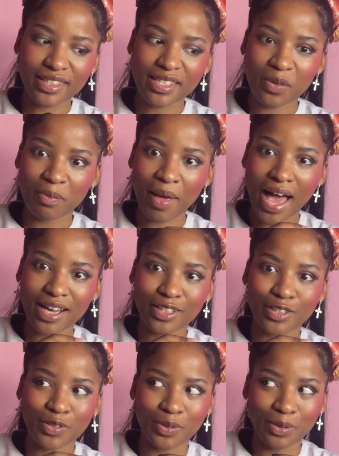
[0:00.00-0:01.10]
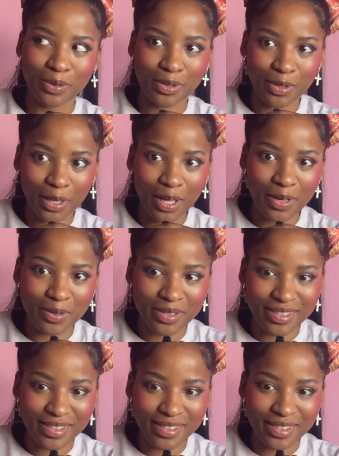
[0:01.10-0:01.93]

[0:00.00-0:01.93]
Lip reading: this all back to clothes.